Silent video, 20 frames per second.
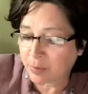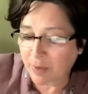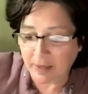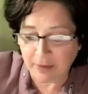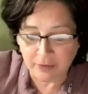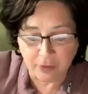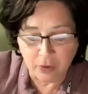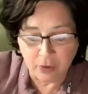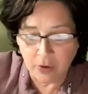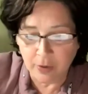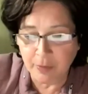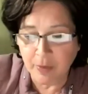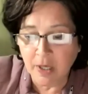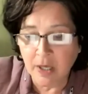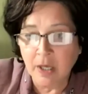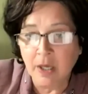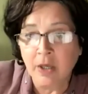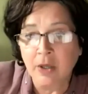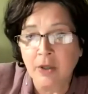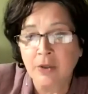platform,
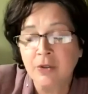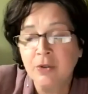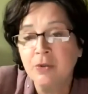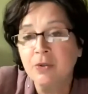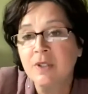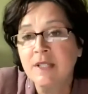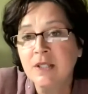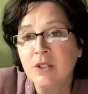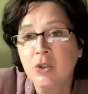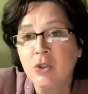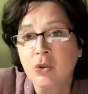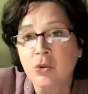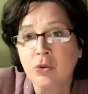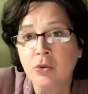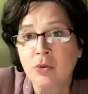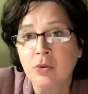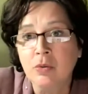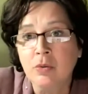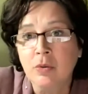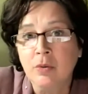you need
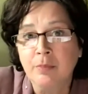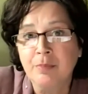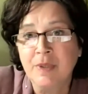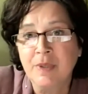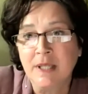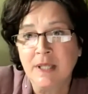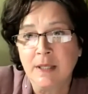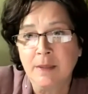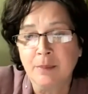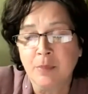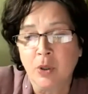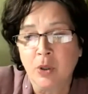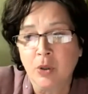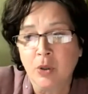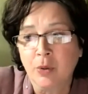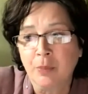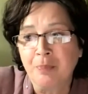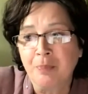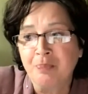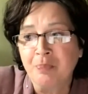to be
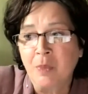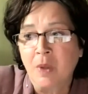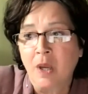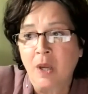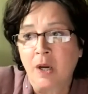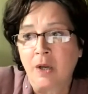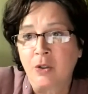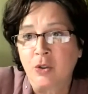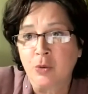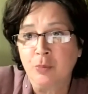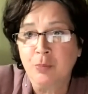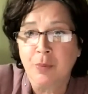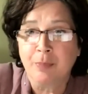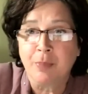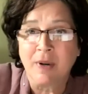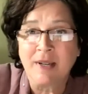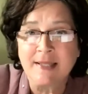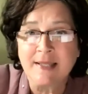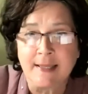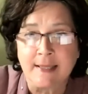able to be
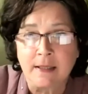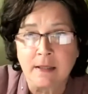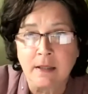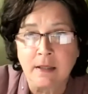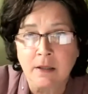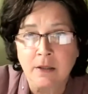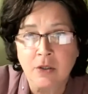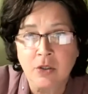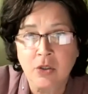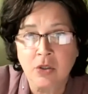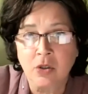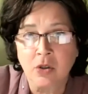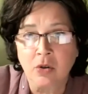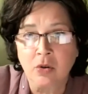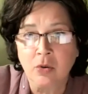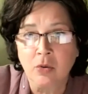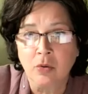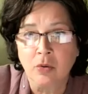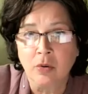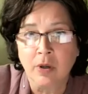present.
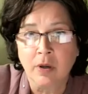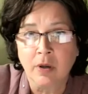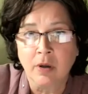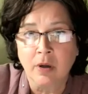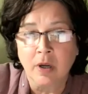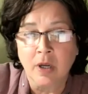So,